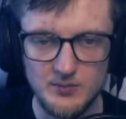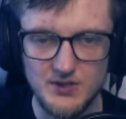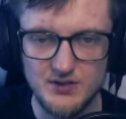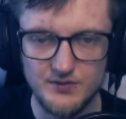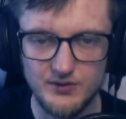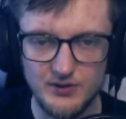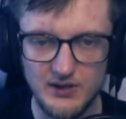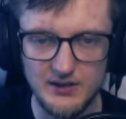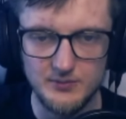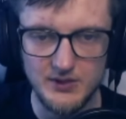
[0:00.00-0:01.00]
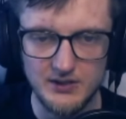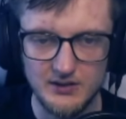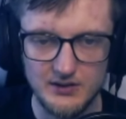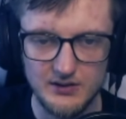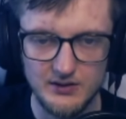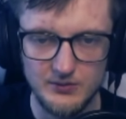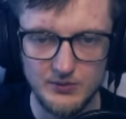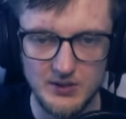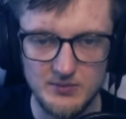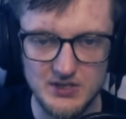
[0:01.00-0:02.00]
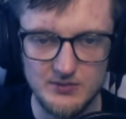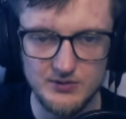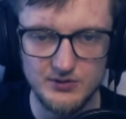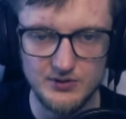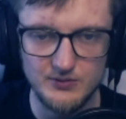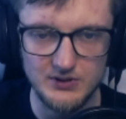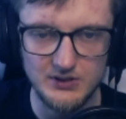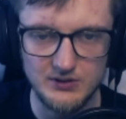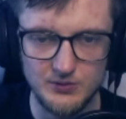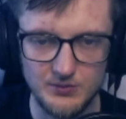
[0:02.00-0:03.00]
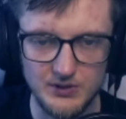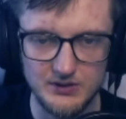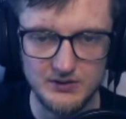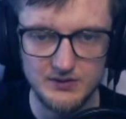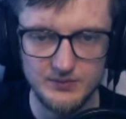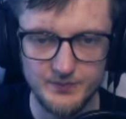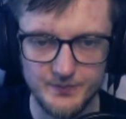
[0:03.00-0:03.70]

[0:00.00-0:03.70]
Mistfall landmark. When I'm summoned, draw an equipment.